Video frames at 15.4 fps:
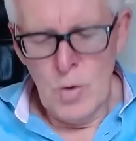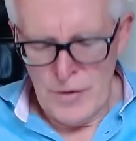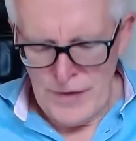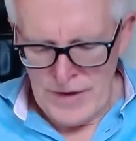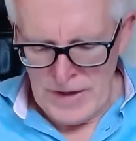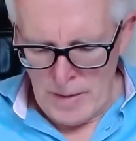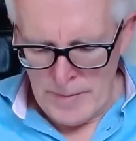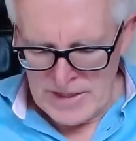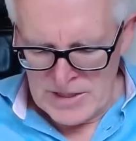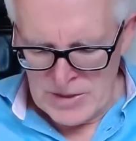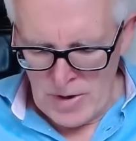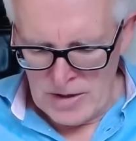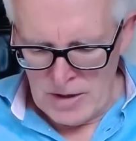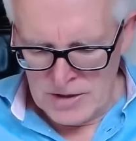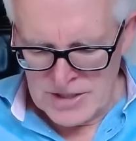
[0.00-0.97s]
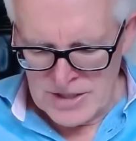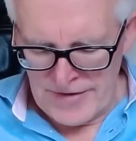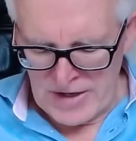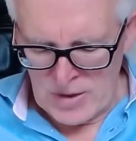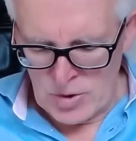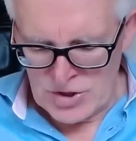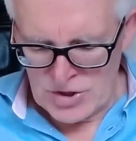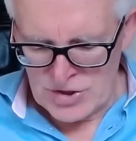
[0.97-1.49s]
Well, I think, I mean, to answer
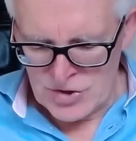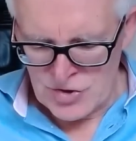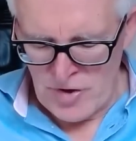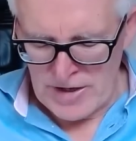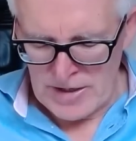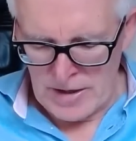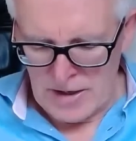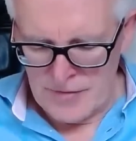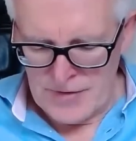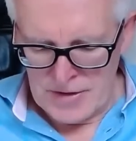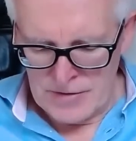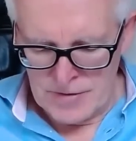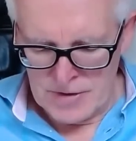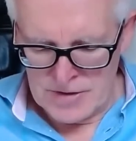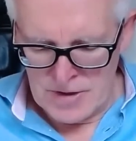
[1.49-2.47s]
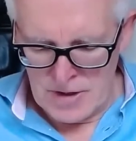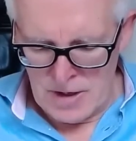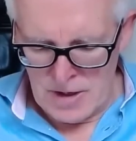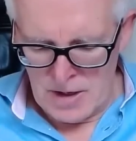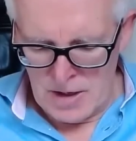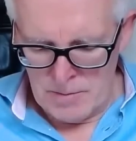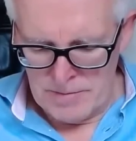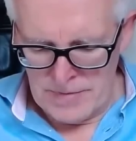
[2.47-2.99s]
that question directly, I think that,
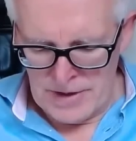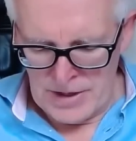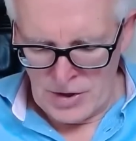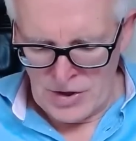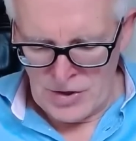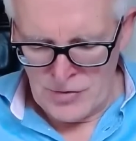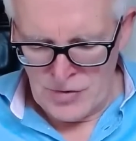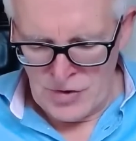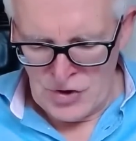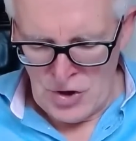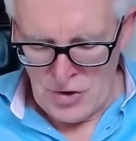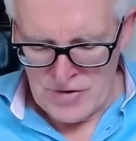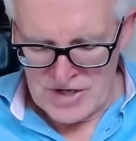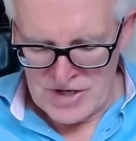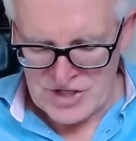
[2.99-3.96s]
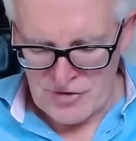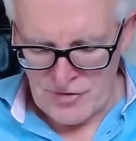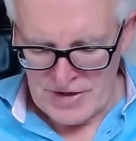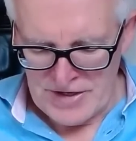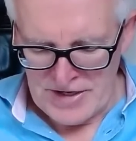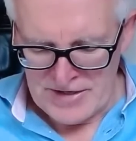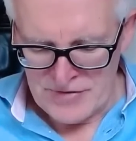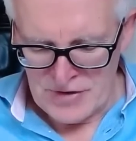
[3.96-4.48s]
uh, you know, you, you don't necessarily
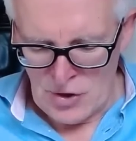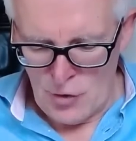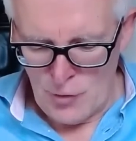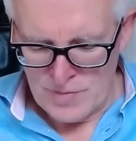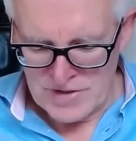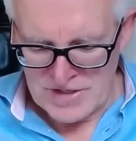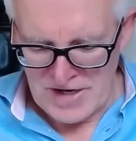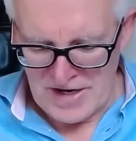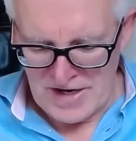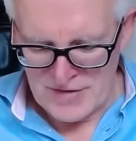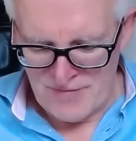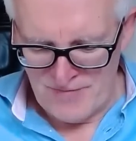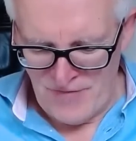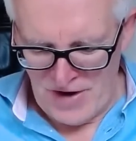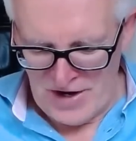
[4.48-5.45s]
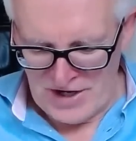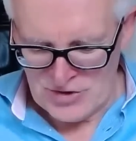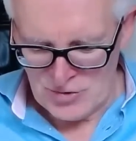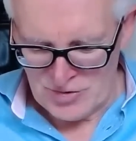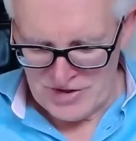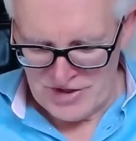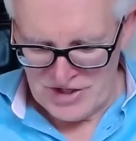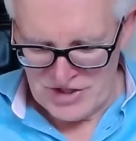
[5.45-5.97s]
need the Goldman Sachs
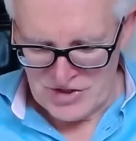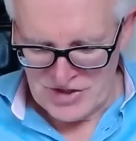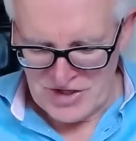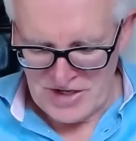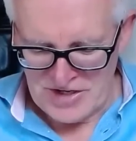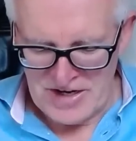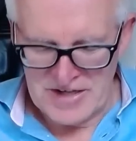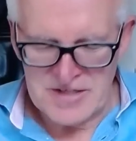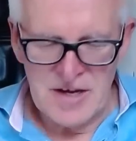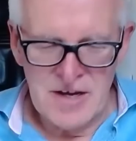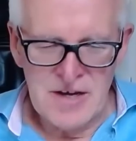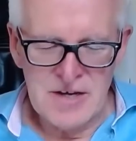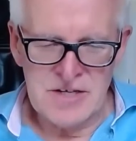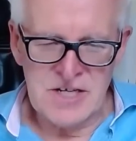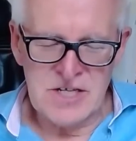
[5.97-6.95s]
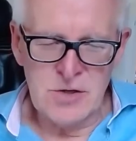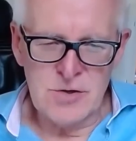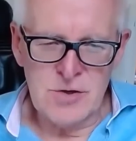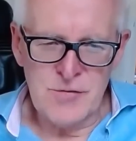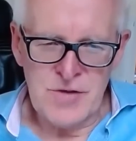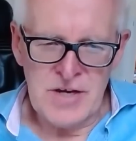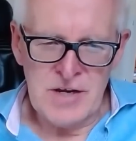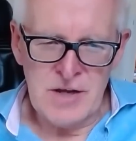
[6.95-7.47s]
Financial Conditions Index. Just look
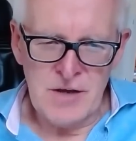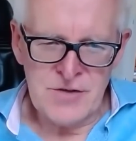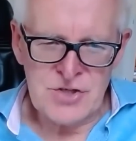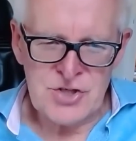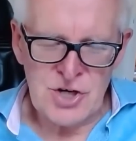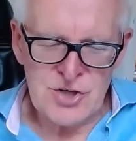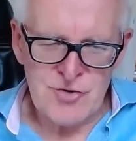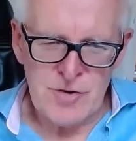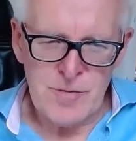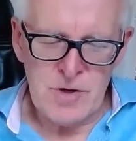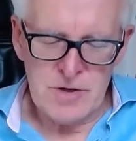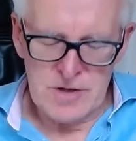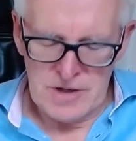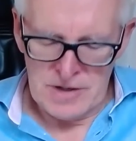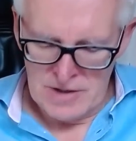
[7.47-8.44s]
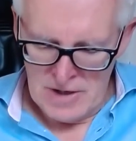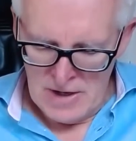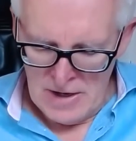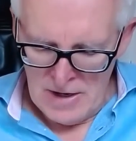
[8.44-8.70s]
at the, at the Treasury market.